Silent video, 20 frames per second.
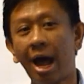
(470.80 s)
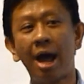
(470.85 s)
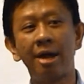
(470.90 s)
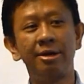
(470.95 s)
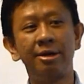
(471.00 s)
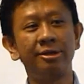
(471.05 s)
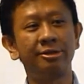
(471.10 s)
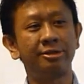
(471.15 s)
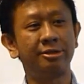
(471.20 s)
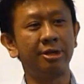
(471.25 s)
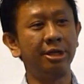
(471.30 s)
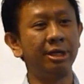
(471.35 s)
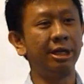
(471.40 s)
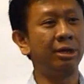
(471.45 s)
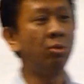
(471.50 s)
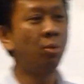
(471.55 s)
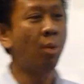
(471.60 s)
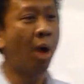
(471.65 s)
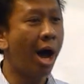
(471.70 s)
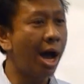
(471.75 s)

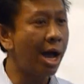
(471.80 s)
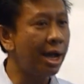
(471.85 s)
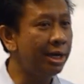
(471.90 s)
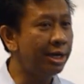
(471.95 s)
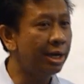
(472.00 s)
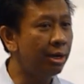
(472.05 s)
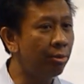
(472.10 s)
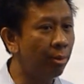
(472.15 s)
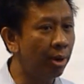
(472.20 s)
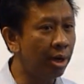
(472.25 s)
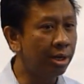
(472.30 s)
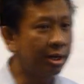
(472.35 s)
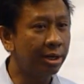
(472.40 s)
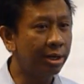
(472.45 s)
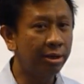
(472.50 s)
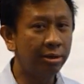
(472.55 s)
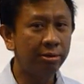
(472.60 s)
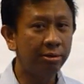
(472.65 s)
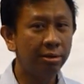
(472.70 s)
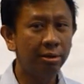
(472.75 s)
Understanding why they work,
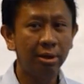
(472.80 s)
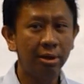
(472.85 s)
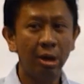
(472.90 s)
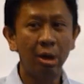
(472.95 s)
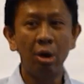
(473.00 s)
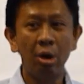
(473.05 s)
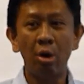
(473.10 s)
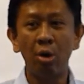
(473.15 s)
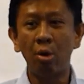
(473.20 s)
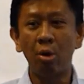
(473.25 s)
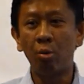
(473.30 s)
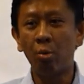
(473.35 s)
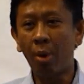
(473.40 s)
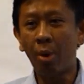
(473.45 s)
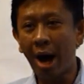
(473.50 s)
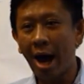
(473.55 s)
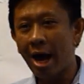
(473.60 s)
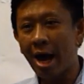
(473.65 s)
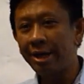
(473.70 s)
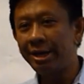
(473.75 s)

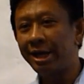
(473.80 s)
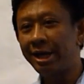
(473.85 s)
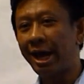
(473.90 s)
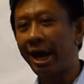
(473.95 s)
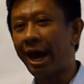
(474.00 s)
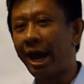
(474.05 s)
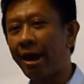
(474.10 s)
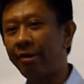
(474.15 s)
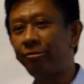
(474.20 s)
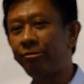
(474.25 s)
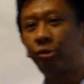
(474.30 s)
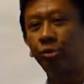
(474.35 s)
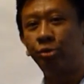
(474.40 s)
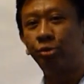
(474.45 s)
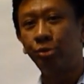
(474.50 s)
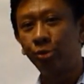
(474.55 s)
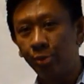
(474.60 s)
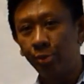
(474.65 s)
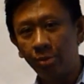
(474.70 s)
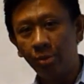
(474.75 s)
why they have to
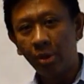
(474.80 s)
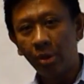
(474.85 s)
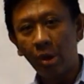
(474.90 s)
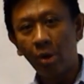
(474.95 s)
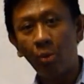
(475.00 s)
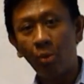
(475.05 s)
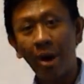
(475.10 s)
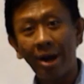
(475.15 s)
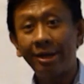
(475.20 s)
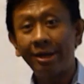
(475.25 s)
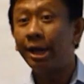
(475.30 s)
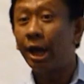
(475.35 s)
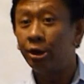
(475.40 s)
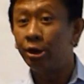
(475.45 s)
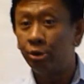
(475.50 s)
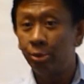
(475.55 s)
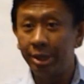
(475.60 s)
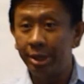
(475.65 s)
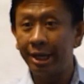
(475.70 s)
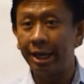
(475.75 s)
do what they are
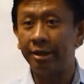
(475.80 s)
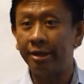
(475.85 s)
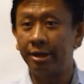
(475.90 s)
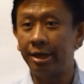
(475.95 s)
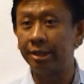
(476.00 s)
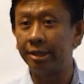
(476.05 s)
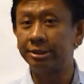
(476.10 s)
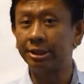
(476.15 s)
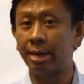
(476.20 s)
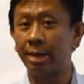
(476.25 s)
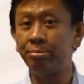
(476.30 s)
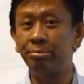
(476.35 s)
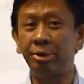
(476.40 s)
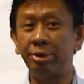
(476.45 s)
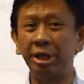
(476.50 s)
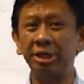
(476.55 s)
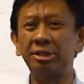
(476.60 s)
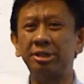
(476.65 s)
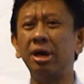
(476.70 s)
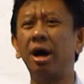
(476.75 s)
doing at that time
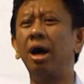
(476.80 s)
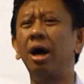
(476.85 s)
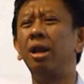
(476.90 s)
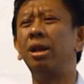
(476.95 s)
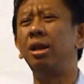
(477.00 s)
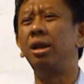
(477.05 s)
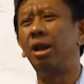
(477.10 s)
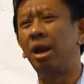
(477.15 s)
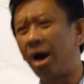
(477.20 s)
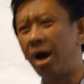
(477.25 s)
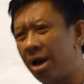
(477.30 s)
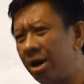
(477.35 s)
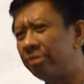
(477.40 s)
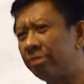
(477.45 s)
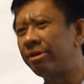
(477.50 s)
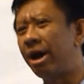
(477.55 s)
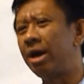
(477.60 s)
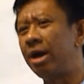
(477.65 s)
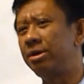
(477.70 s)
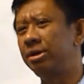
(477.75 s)
brings a lot
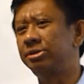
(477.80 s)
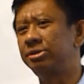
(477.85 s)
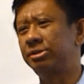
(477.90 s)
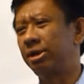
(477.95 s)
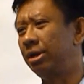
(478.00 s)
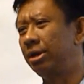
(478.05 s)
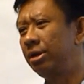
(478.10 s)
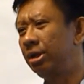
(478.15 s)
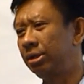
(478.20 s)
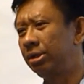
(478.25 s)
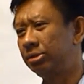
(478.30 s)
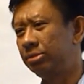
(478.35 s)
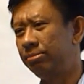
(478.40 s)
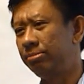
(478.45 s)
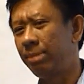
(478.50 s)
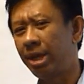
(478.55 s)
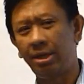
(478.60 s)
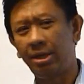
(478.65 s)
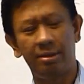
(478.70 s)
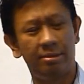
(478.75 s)
of understanding to
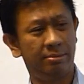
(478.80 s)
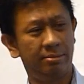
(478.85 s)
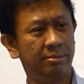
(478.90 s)
me.